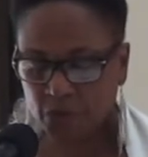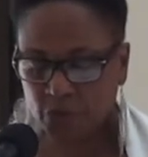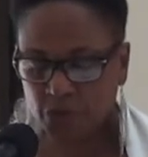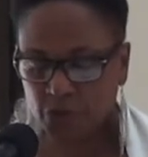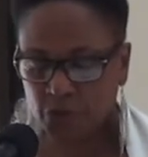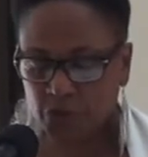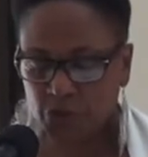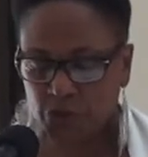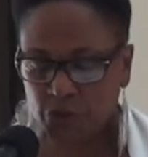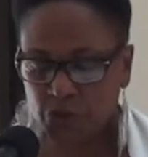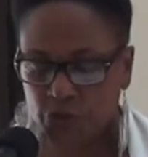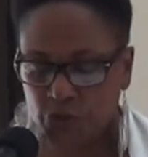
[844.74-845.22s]
there
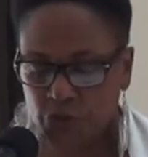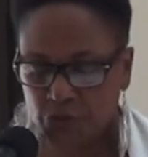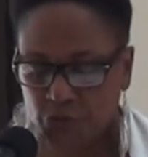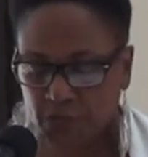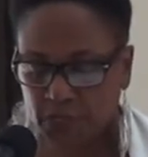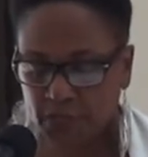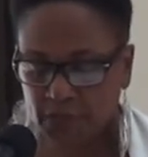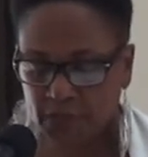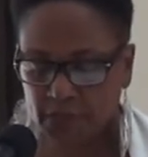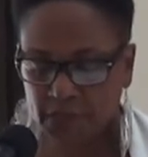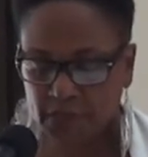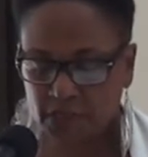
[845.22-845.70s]
are two
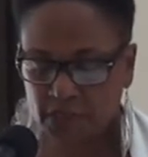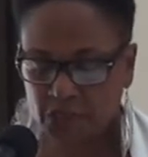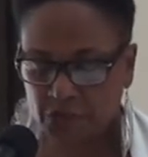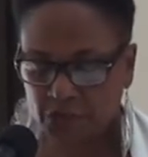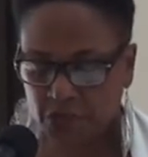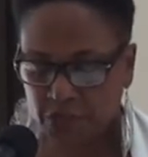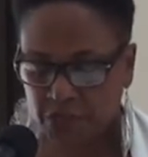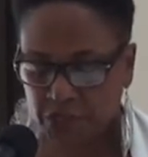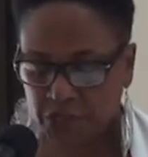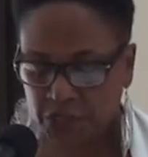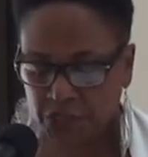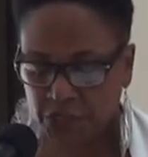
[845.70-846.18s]

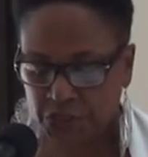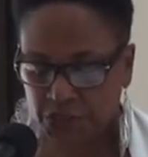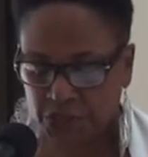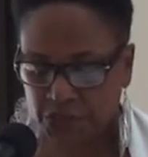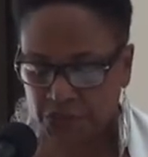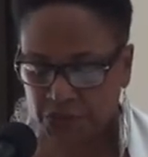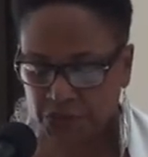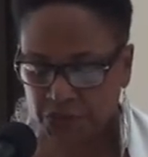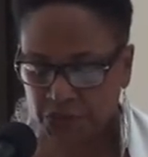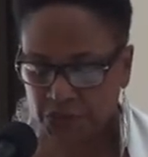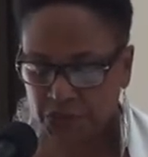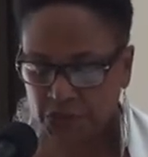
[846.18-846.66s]

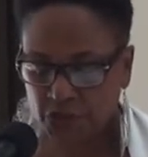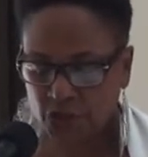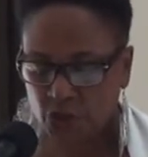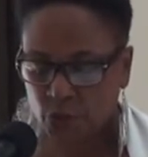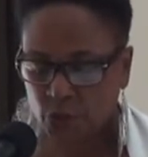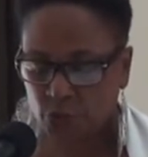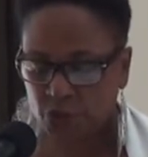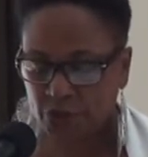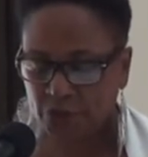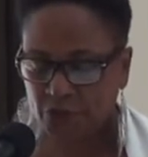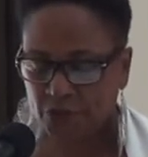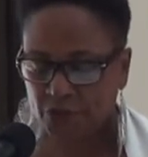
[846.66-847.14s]
considerations
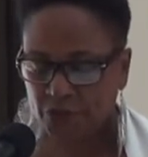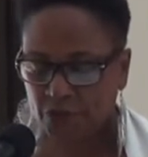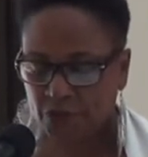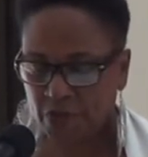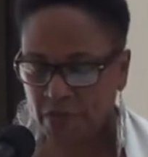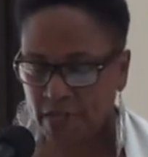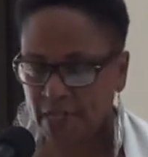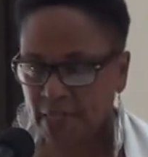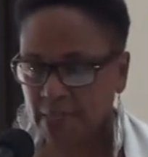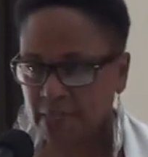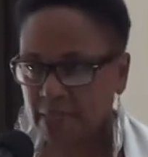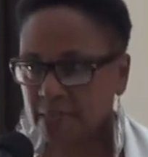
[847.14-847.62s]
with the
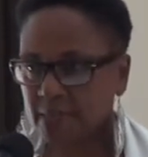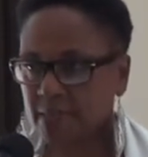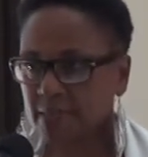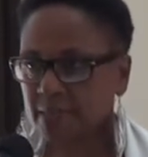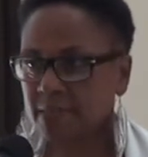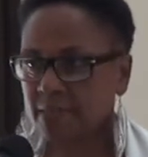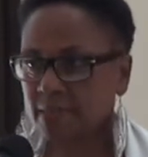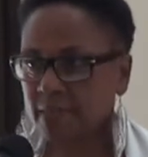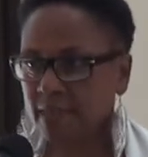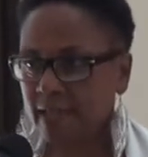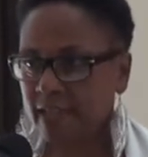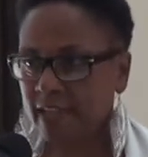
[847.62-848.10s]
phrase
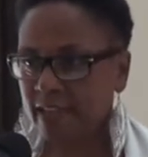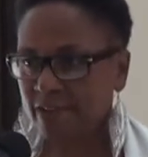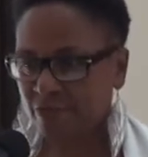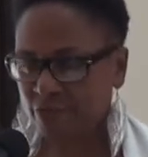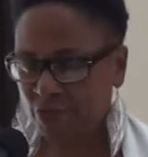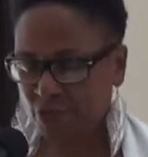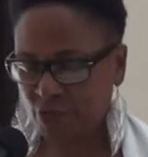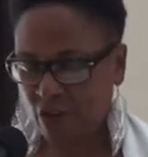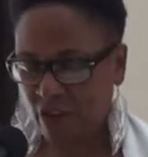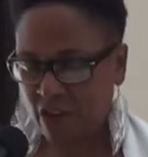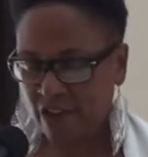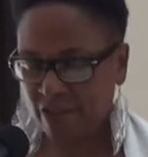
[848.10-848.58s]
slave
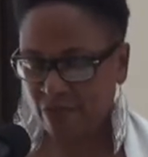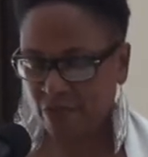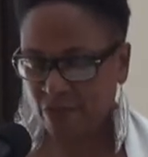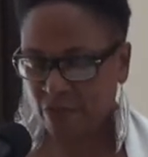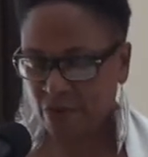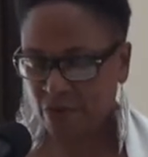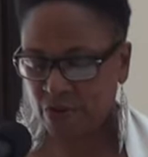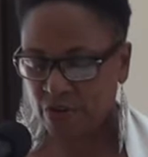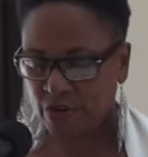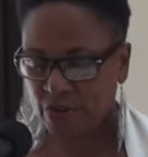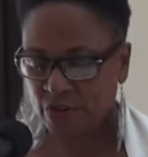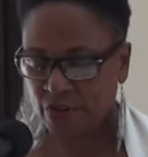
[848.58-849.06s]

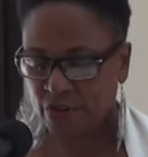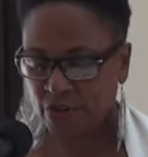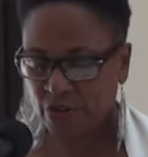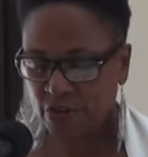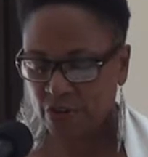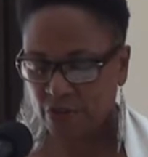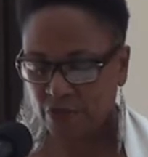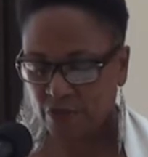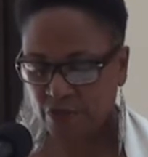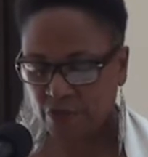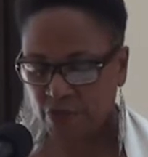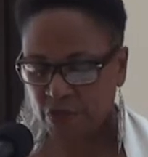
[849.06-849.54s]
driver.
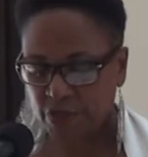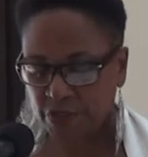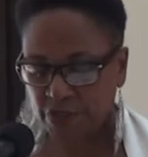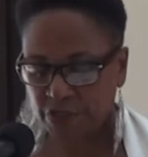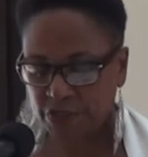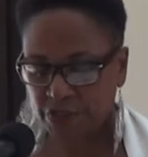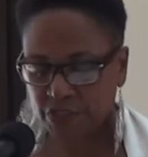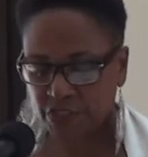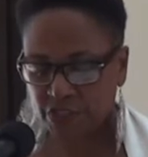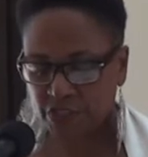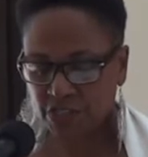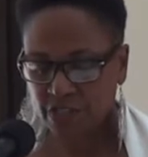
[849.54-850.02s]

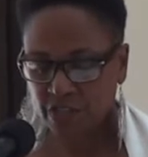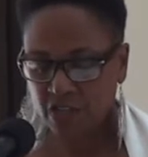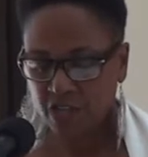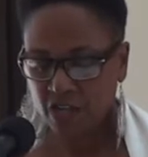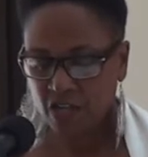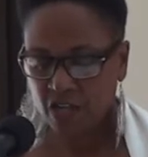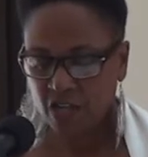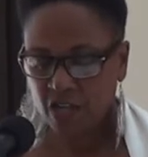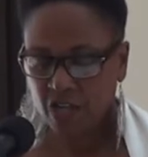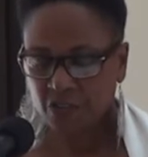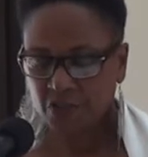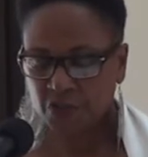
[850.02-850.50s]
First,
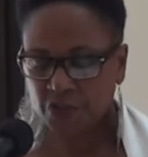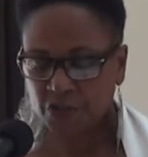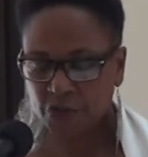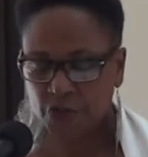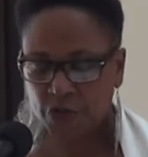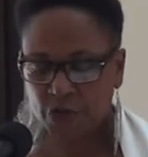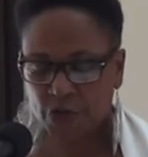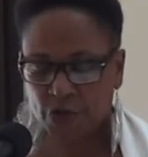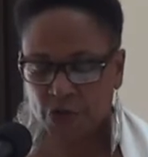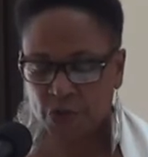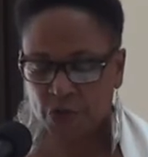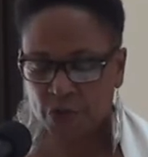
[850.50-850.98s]
the
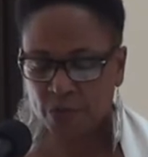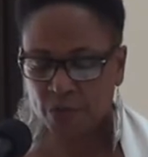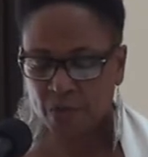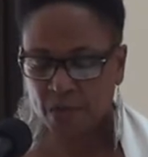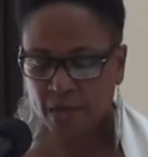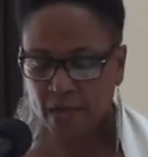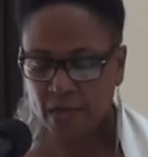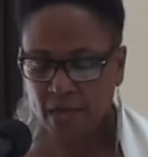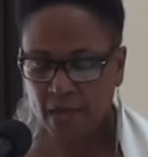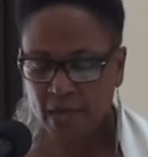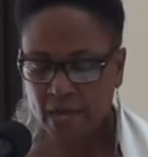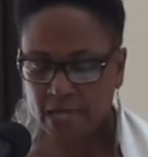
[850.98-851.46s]

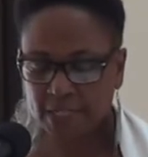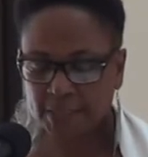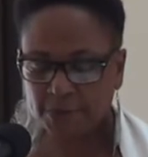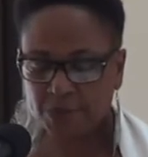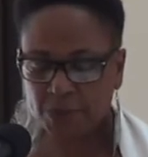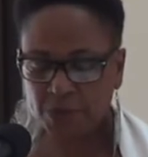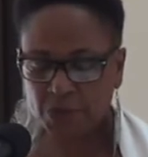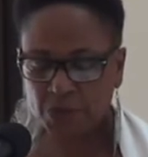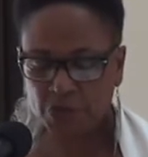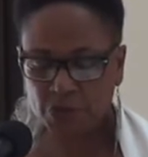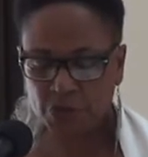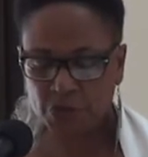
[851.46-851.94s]
term has
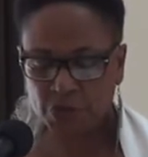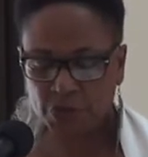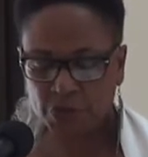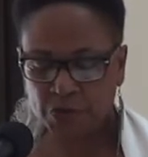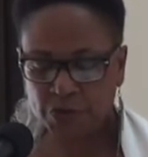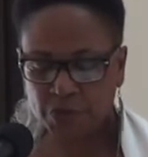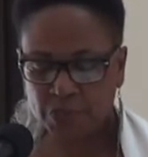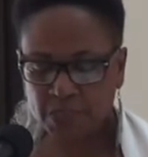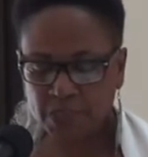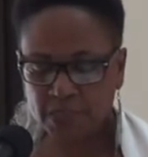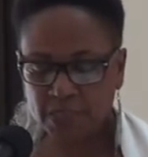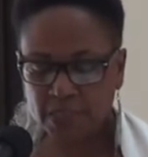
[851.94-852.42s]
been
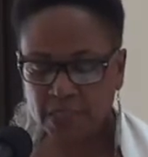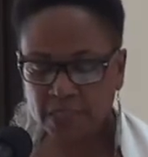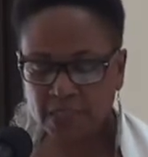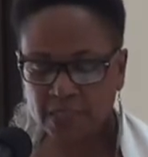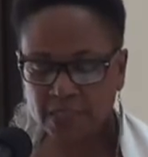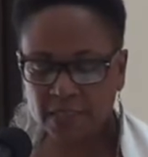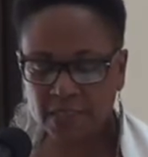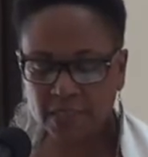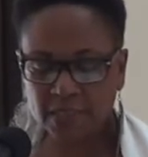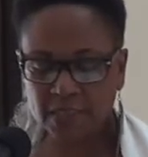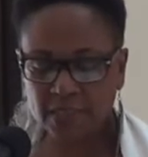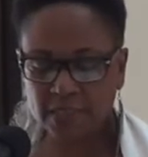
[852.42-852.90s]
used
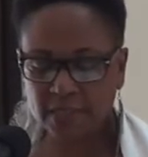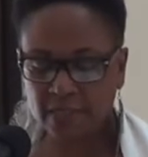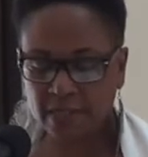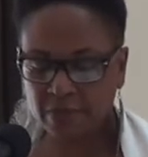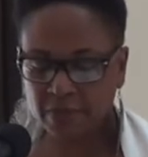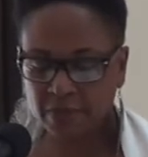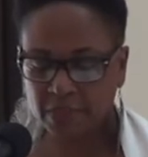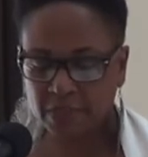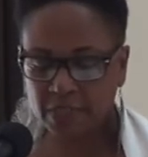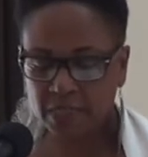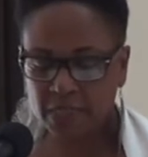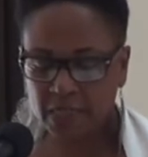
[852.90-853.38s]
since
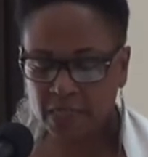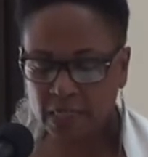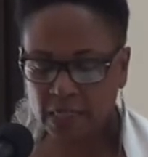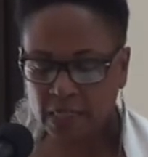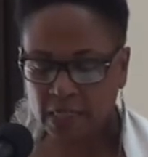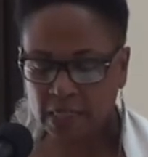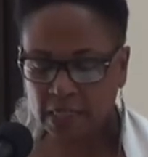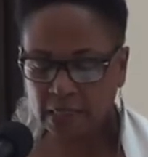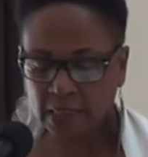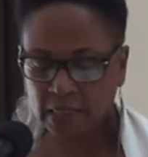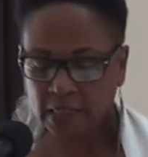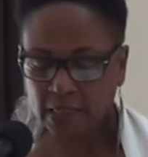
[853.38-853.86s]

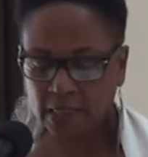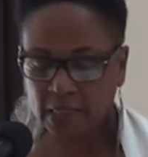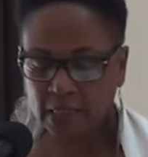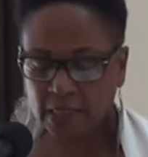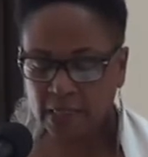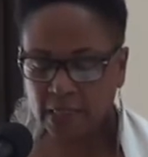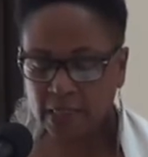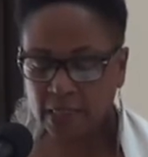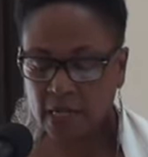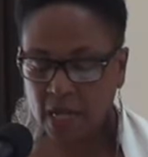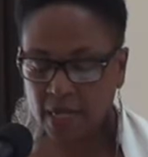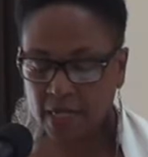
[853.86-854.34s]

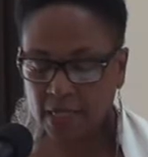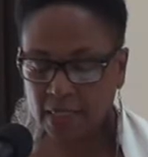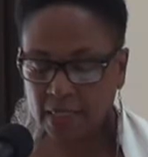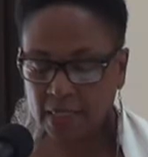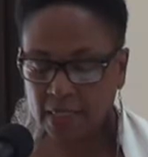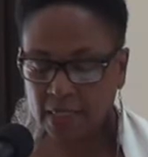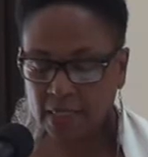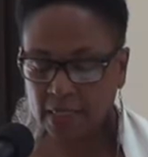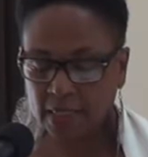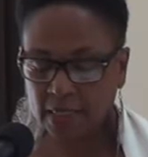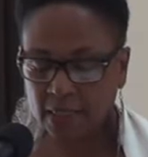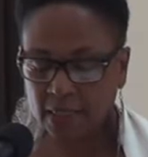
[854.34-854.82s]

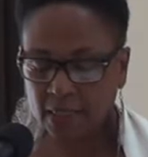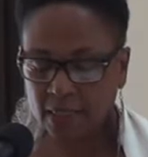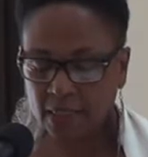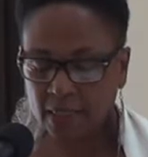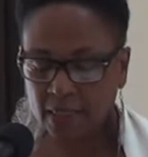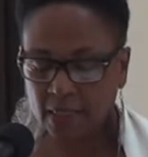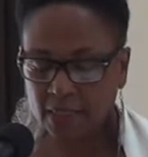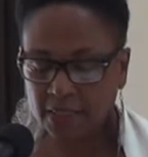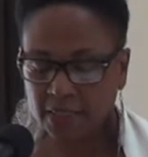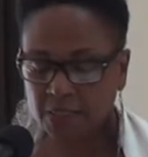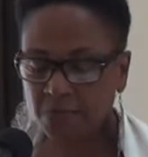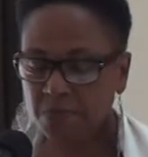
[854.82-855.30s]
1790
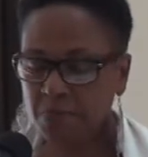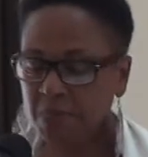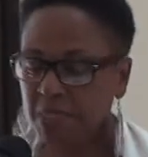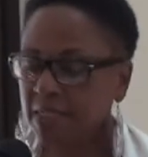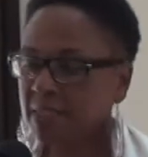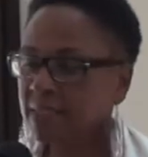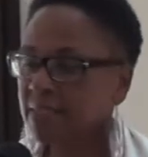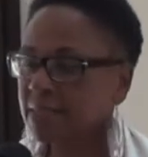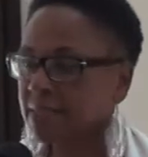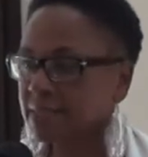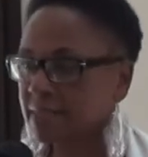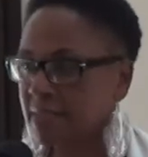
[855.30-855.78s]
to
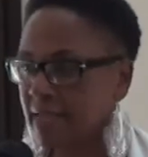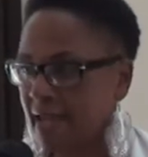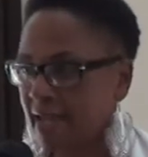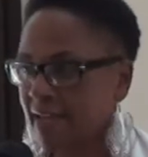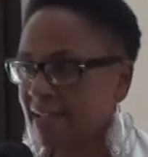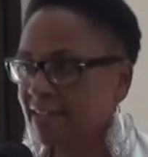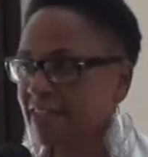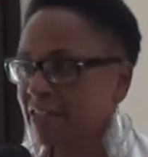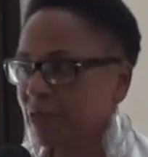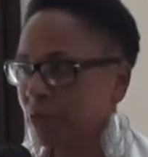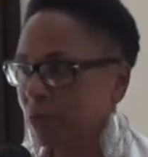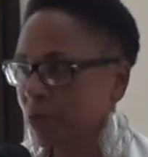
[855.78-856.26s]
mean
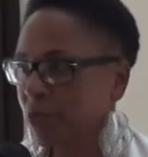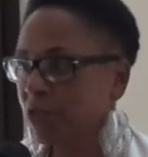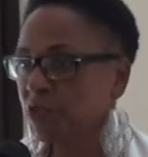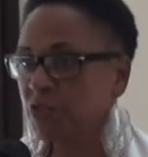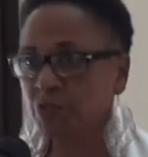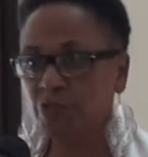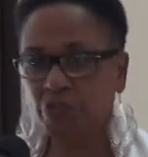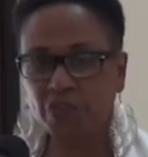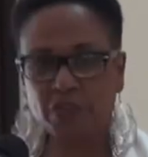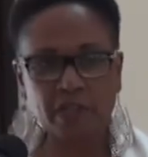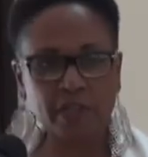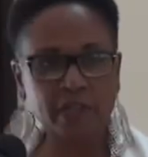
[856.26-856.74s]
exactly what
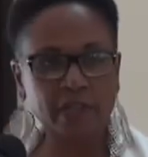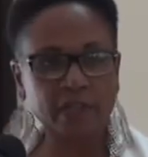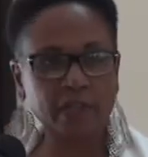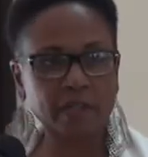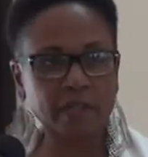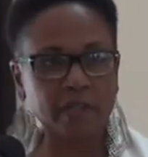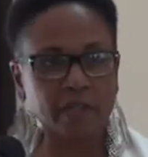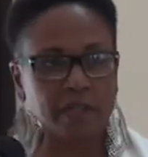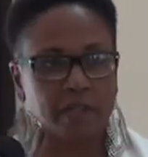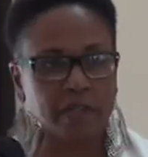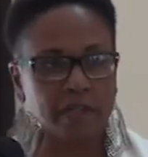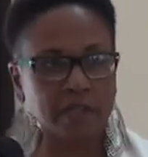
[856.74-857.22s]
you
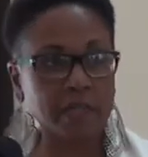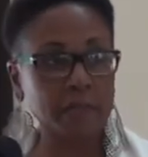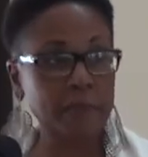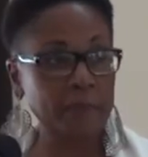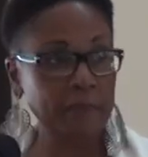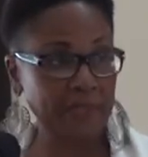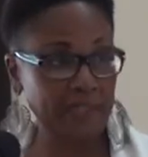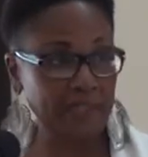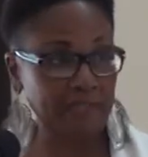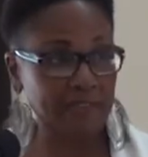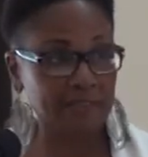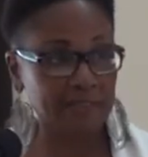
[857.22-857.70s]
think it
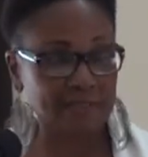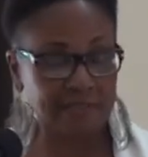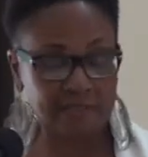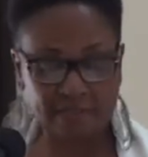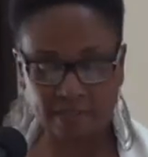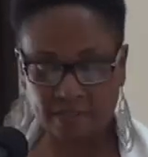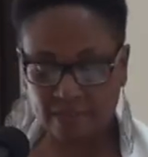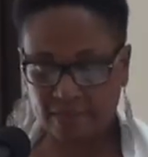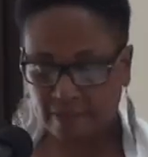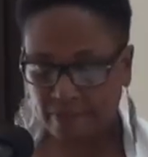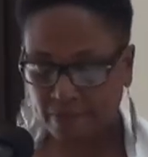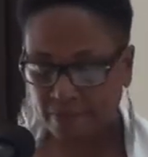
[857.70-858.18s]

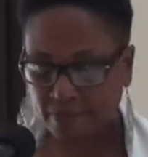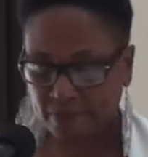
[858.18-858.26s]
means.